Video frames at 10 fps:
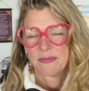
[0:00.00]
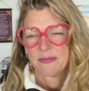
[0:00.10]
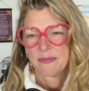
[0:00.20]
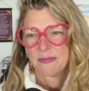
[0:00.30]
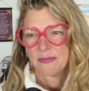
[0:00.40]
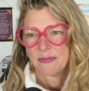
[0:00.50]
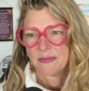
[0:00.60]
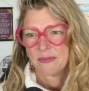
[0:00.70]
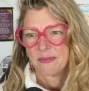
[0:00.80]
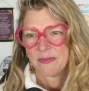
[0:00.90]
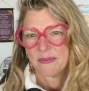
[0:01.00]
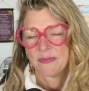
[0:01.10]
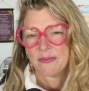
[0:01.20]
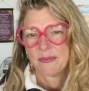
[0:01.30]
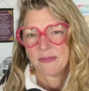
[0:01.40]

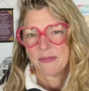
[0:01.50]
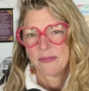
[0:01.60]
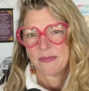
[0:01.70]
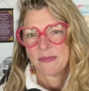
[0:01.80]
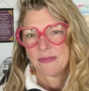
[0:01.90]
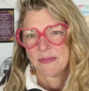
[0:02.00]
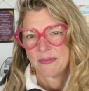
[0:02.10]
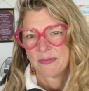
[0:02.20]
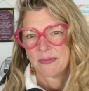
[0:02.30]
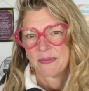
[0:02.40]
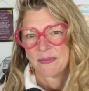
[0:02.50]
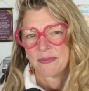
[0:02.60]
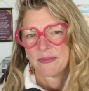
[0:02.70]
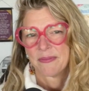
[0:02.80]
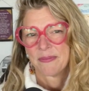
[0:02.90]

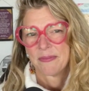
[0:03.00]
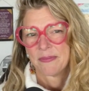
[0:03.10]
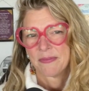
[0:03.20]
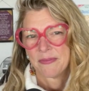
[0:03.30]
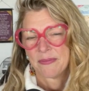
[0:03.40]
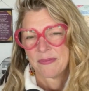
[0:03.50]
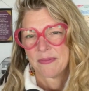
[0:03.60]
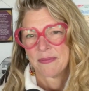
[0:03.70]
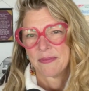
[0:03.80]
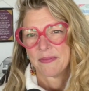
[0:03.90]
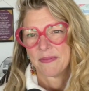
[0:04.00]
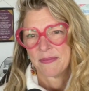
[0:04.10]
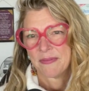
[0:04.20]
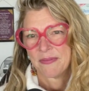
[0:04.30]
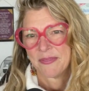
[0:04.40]

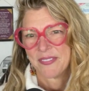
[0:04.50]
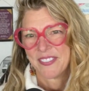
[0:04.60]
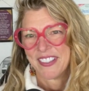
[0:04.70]
(silent)